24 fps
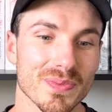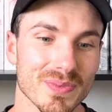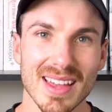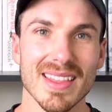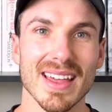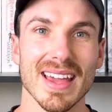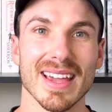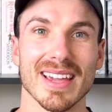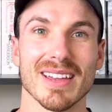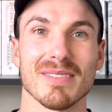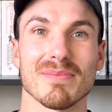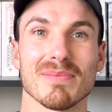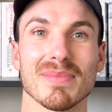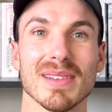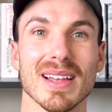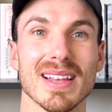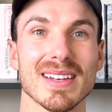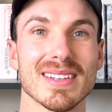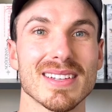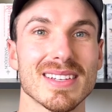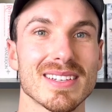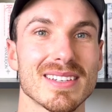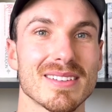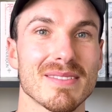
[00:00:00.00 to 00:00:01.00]
They can
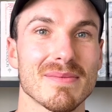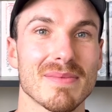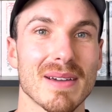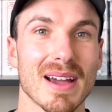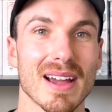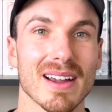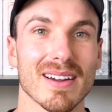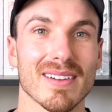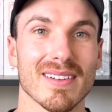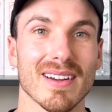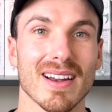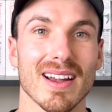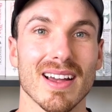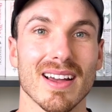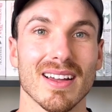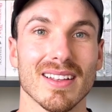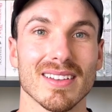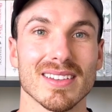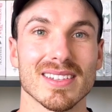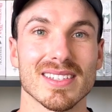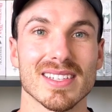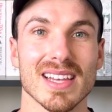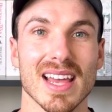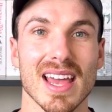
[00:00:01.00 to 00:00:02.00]
blend into
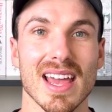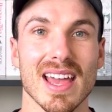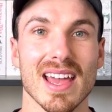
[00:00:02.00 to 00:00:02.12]
backgrounds,